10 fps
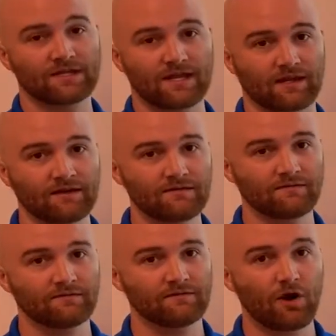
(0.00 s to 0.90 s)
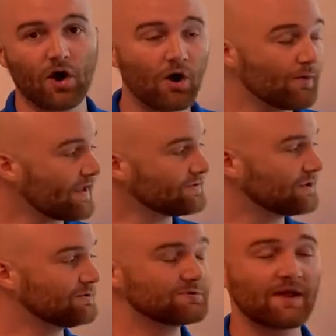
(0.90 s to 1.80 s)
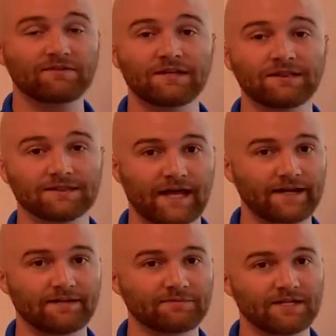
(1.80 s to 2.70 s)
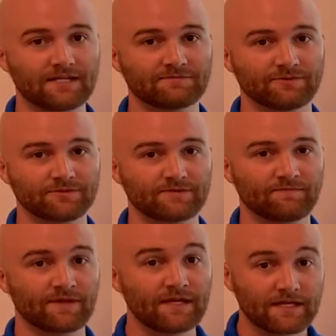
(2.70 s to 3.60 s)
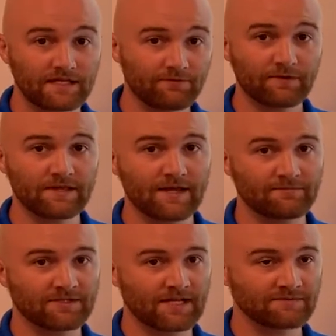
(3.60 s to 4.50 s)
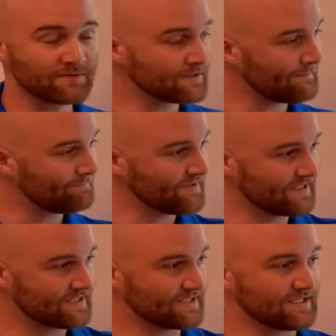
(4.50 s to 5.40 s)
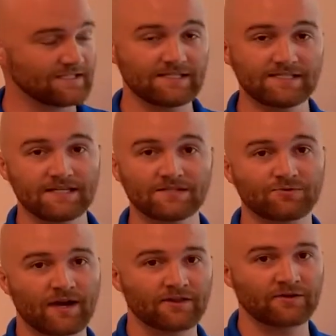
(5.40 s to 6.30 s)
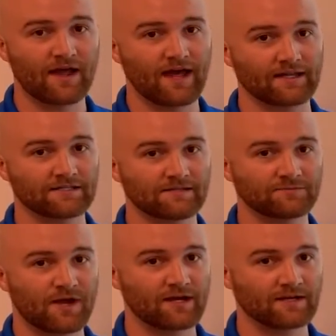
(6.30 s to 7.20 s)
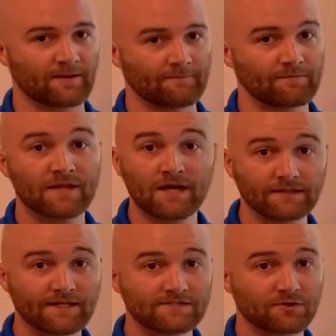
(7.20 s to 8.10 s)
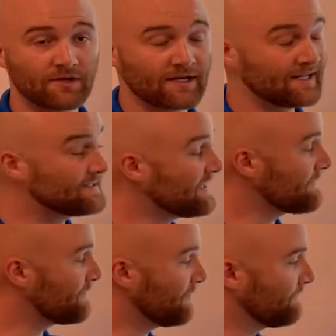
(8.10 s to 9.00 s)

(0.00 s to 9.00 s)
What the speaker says: thing. All we have to do is we have to line up the decimals. If we line up the decimals, it's as easy as regular adding and subtracting. Let's look at an example.